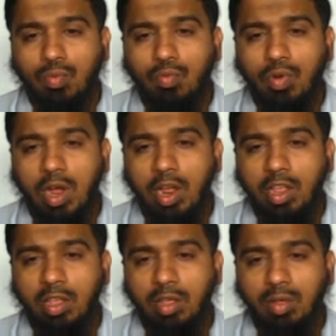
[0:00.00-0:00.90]

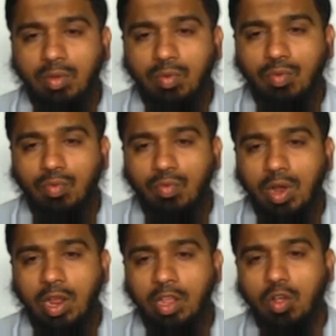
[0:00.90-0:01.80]
y
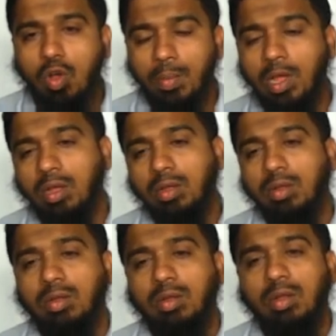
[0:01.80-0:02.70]
comma
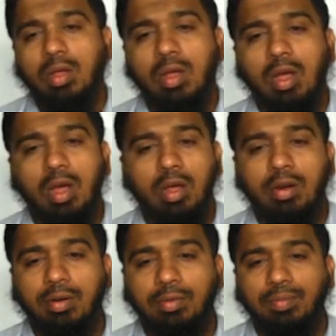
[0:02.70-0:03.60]
r,
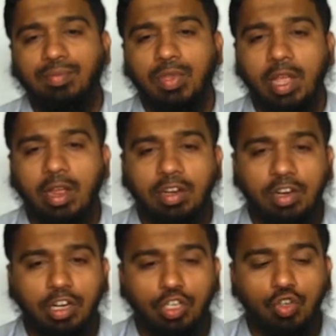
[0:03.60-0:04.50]
and
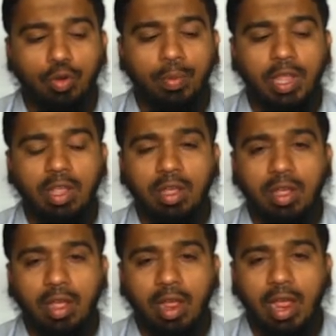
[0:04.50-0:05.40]
it should be
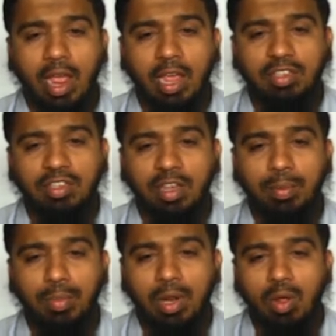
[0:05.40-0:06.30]

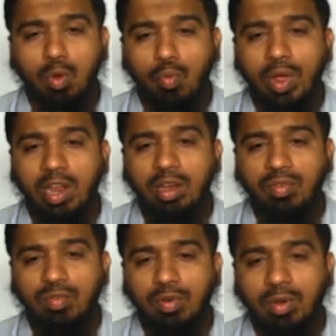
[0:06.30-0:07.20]
except when
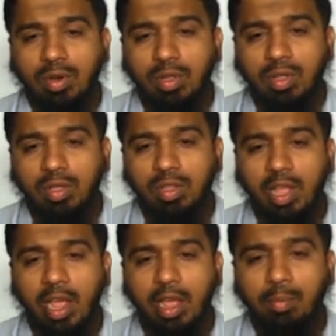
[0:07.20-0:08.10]

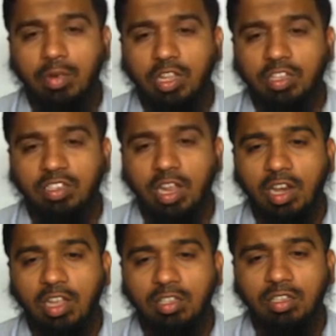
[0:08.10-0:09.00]
the empty cell
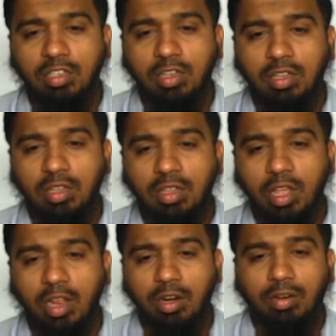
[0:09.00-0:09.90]
is
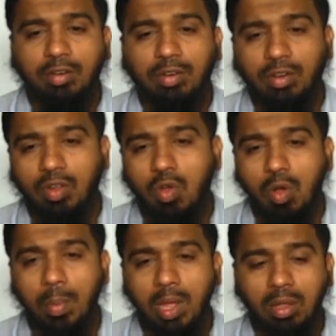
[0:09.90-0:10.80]
there,
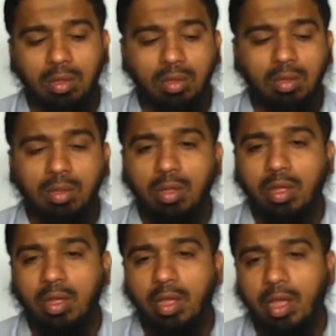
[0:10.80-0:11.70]
comma
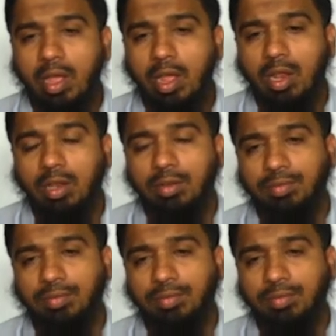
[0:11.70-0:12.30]
l.